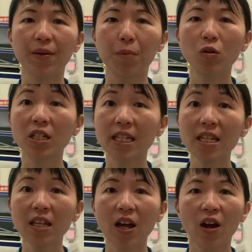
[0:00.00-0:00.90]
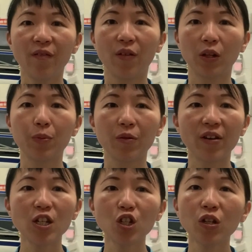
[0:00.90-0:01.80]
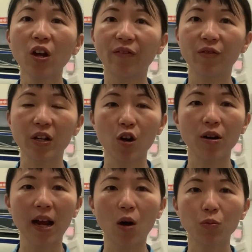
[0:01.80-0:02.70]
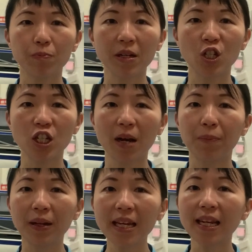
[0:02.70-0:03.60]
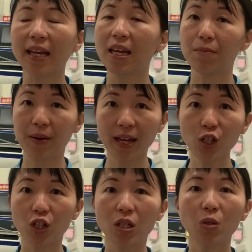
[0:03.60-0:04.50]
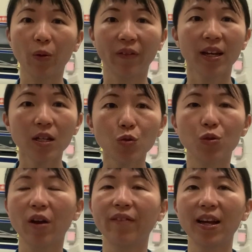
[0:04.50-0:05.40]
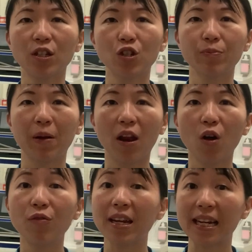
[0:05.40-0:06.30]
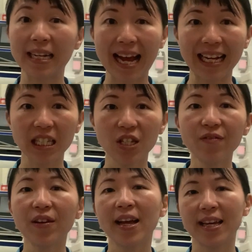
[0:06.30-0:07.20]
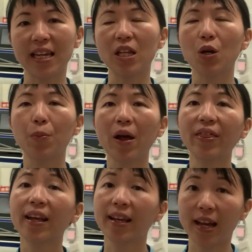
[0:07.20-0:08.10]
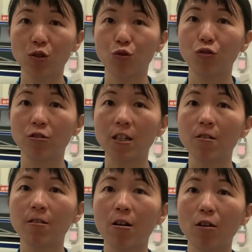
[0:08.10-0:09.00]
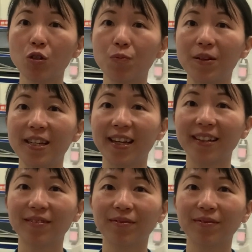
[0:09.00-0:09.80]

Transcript: famotidine, for the prevention of recurrent upper GI bleeding in patients with a history of H. pylori negative idiopathic duodenal ulcer bleeding.